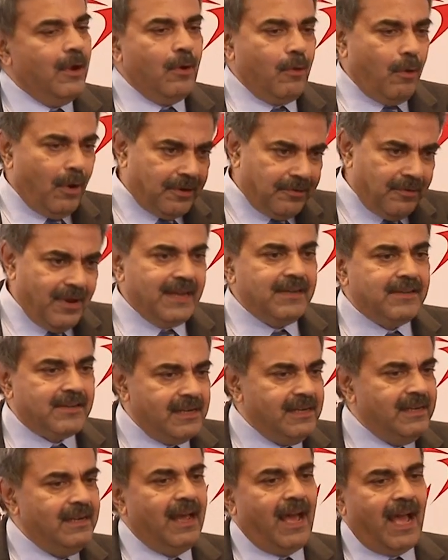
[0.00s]

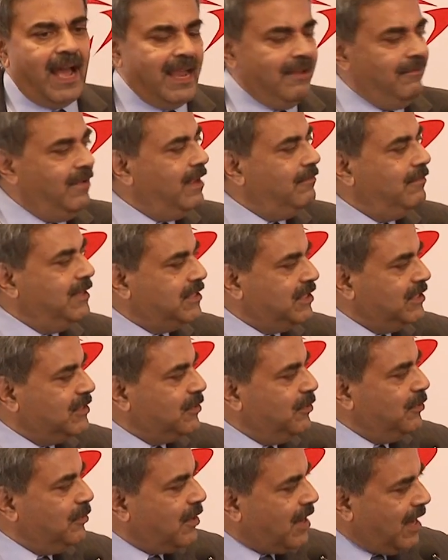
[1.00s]
Continental highway, which is
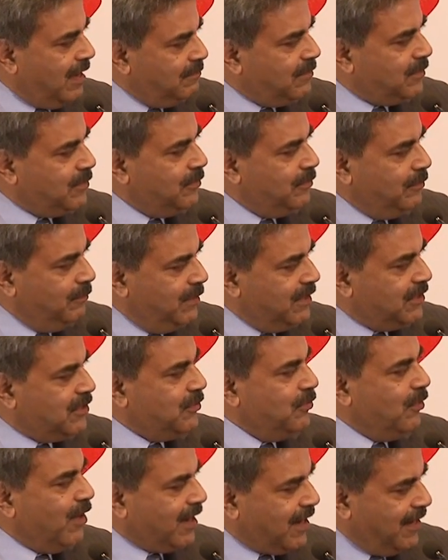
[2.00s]
going to come to, which
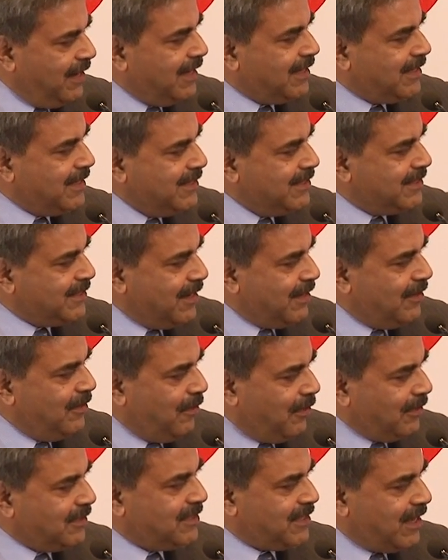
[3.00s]
you are connecting, sir,
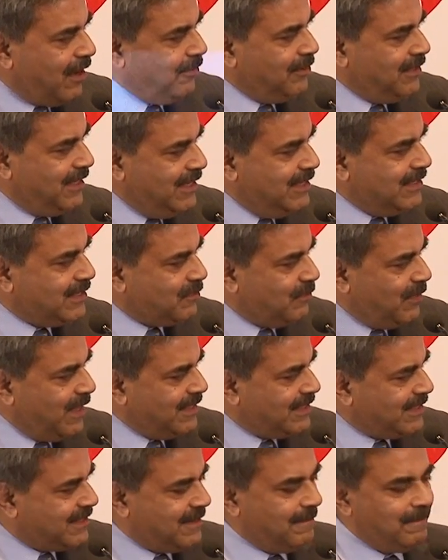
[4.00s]
north, south, east,
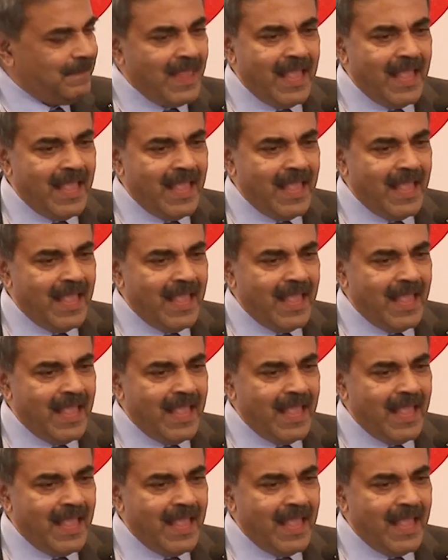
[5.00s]
west.